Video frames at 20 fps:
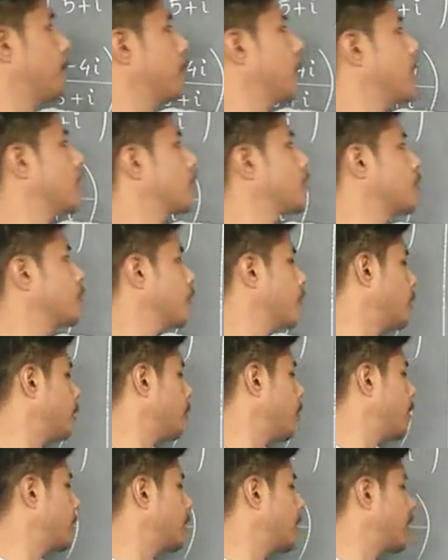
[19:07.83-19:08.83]
plus 3,
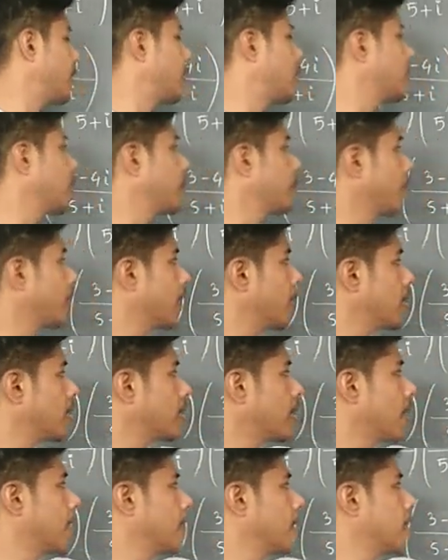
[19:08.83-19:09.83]
28 here we
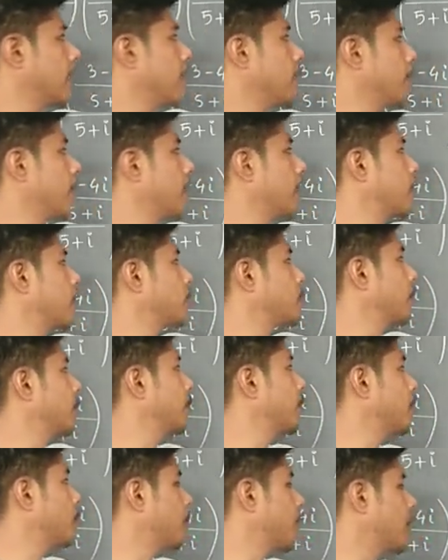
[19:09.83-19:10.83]
get, and then minus
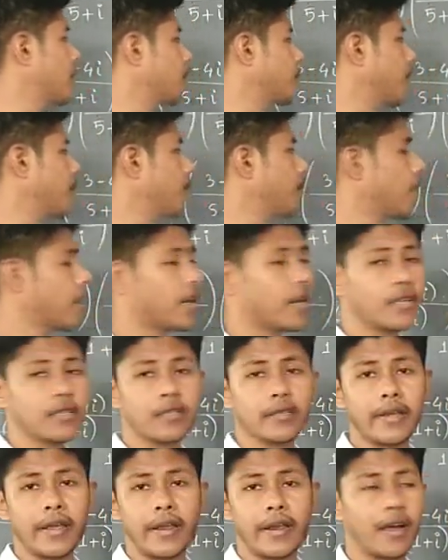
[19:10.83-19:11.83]
15 plus 5 minus
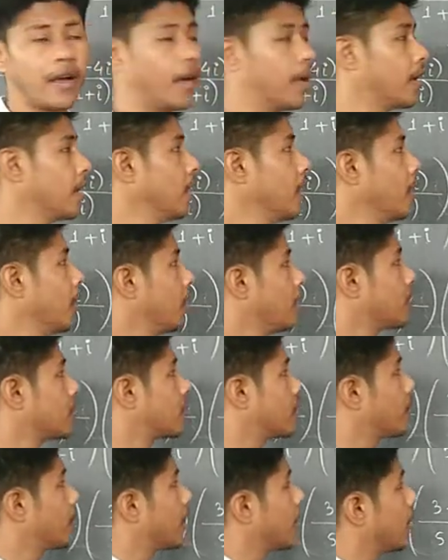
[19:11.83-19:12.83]
10i.
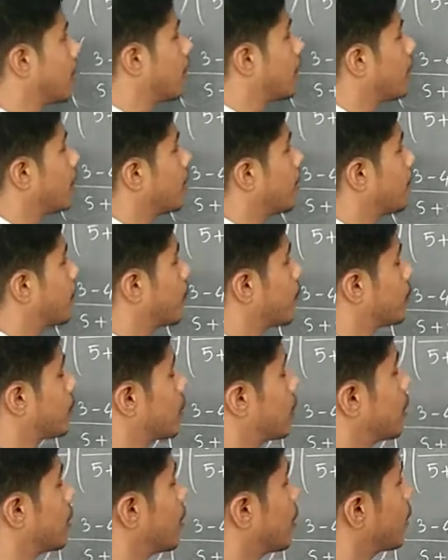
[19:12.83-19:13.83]
Similarly, if you
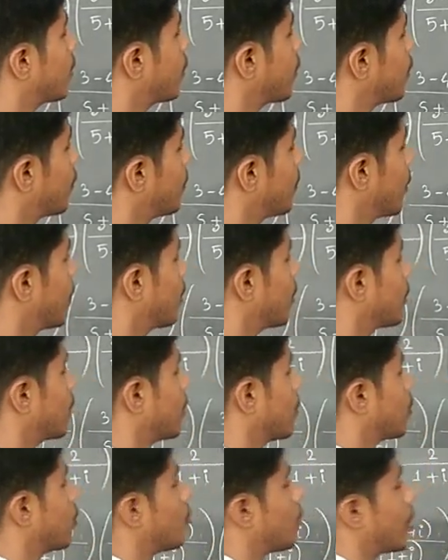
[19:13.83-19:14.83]
see the
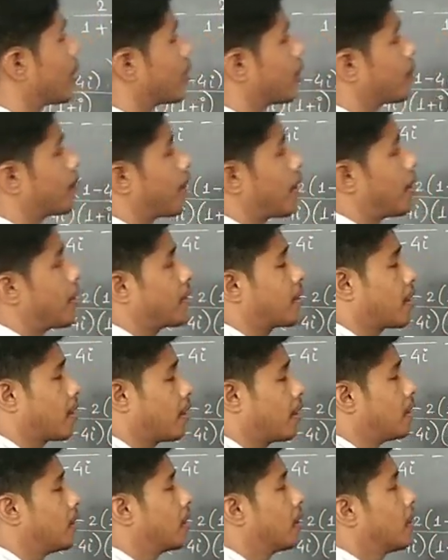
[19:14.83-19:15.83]
numerator part
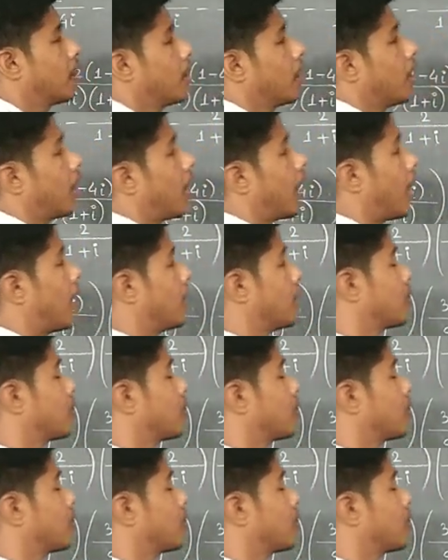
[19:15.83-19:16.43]
here, I